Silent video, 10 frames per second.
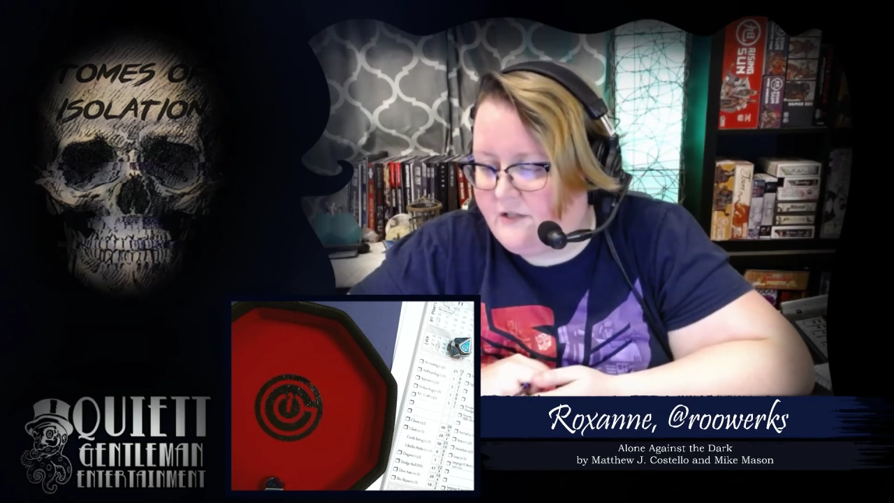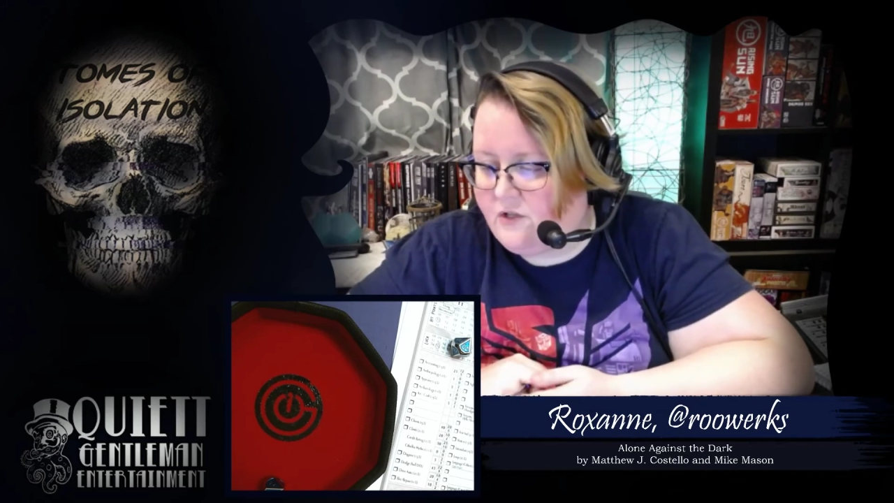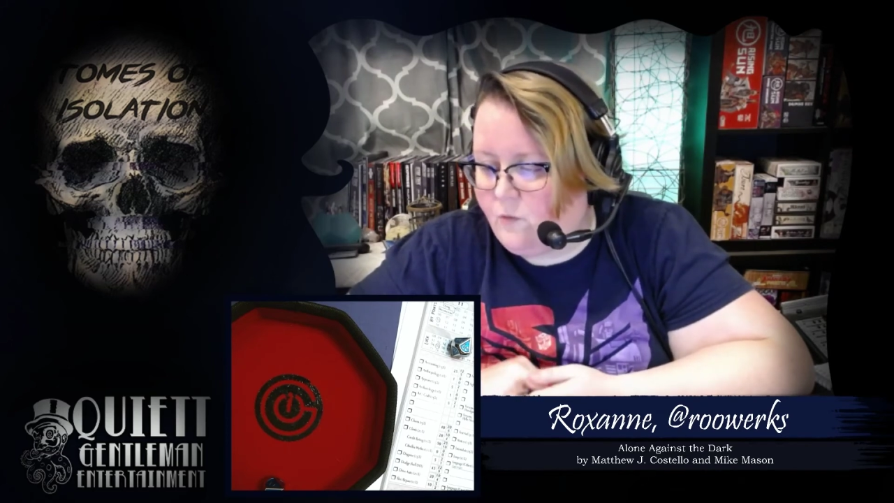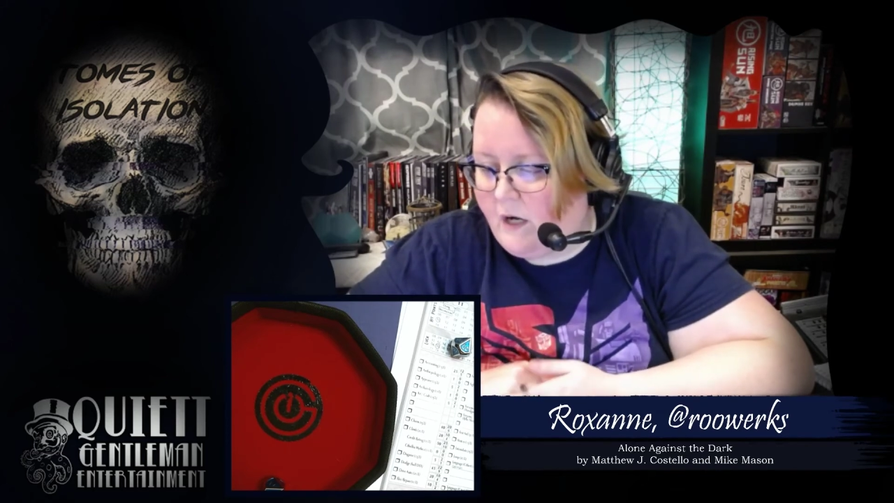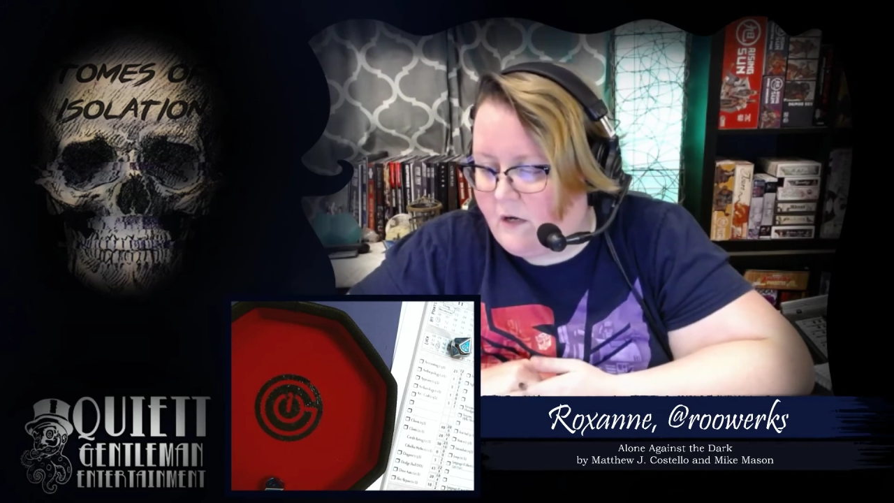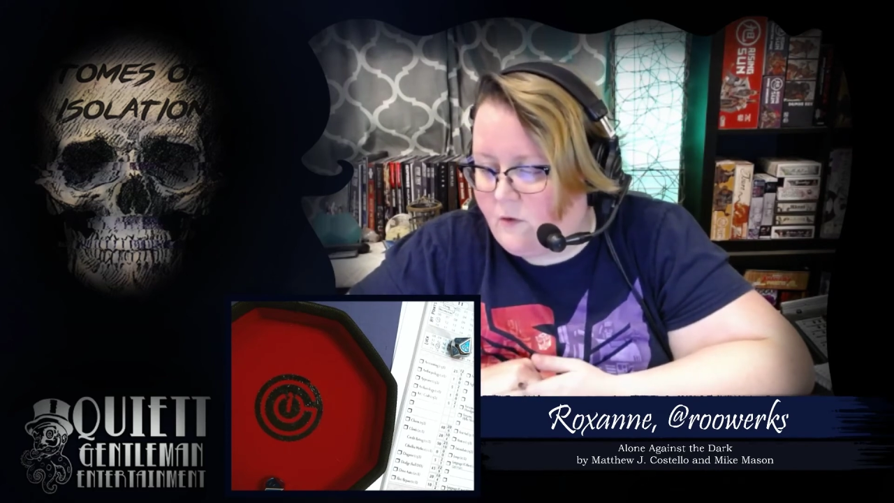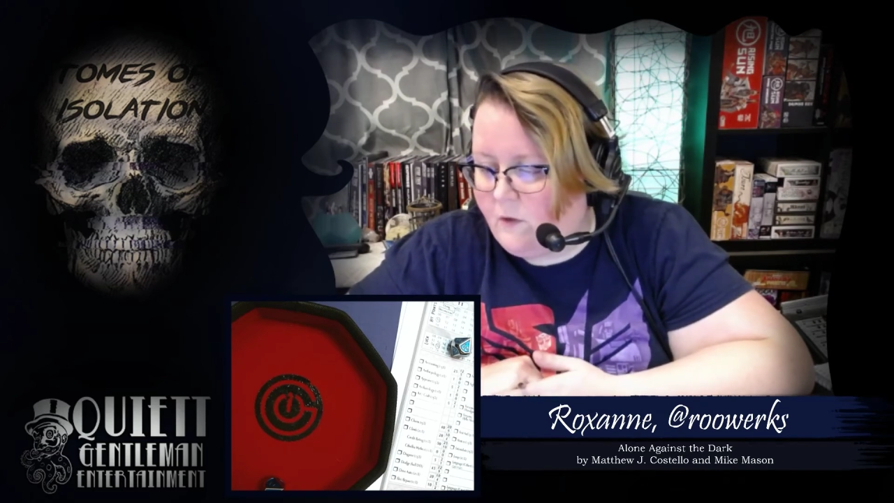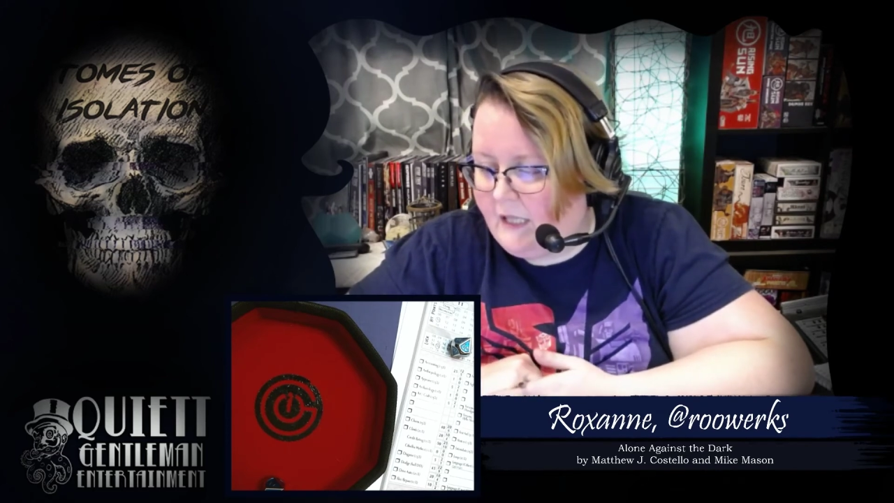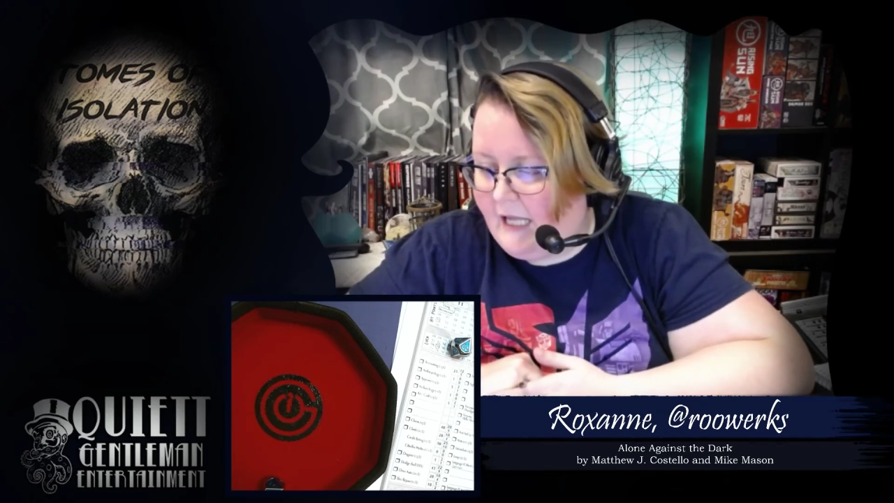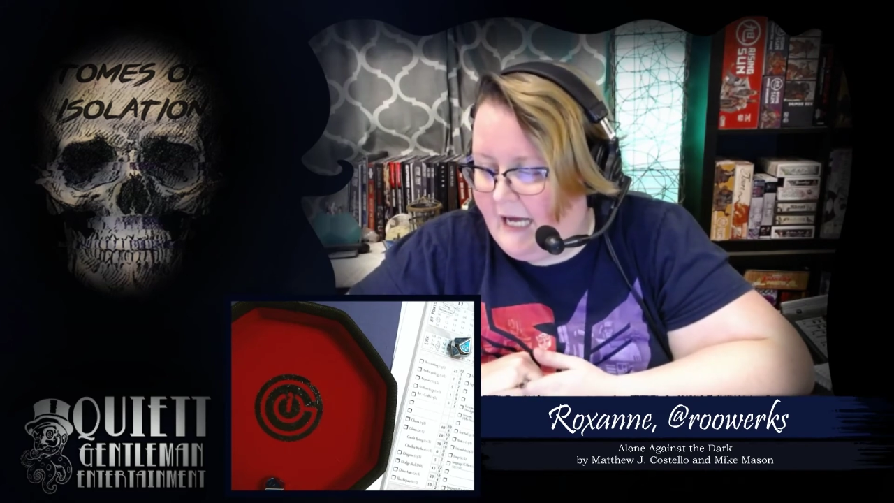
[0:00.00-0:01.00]
your water will
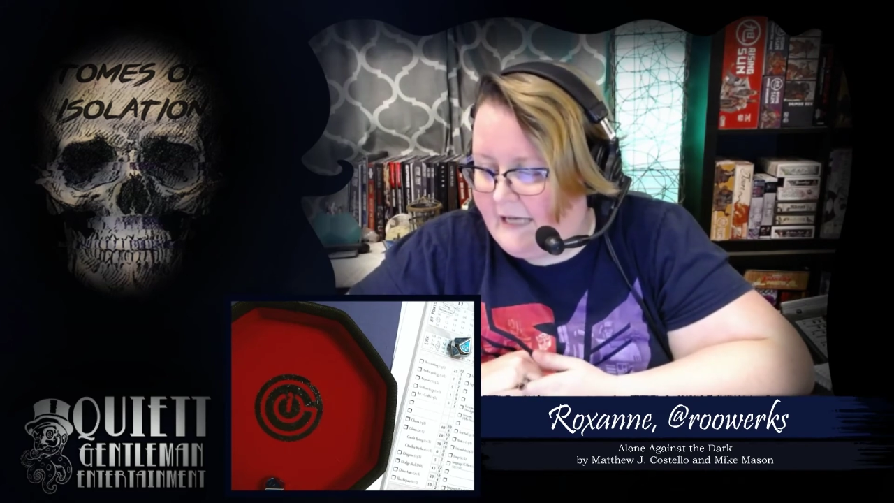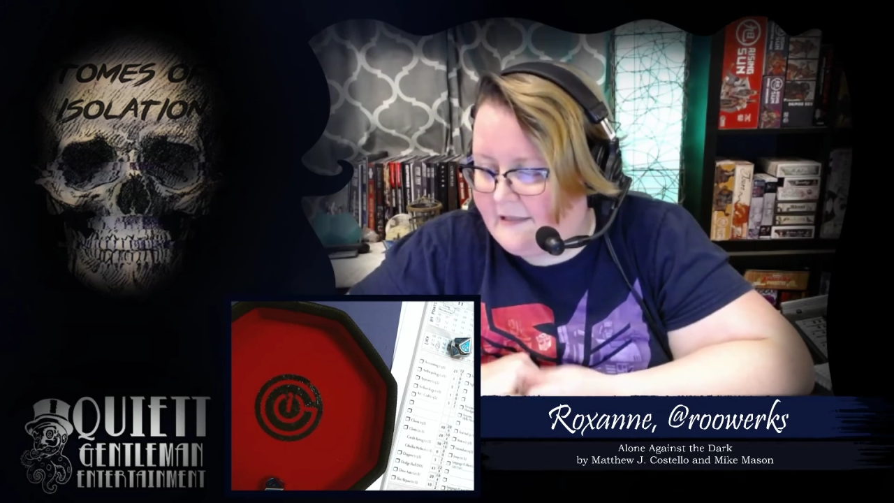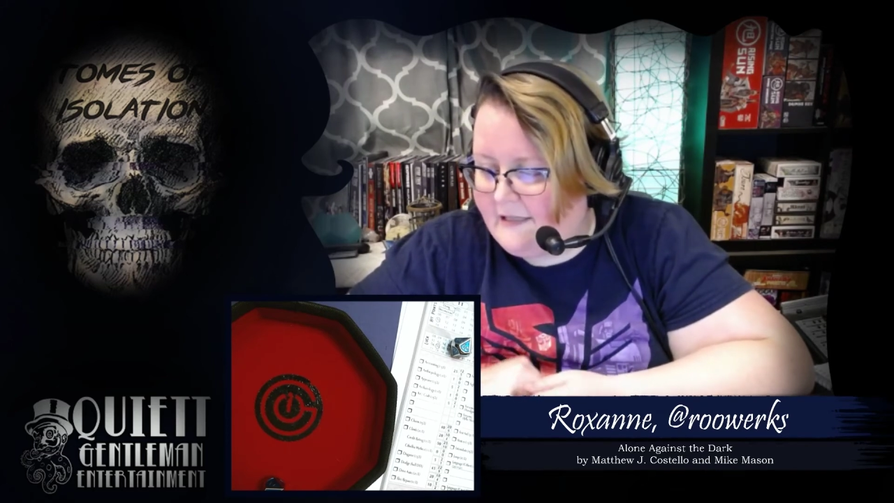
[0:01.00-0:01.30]
last.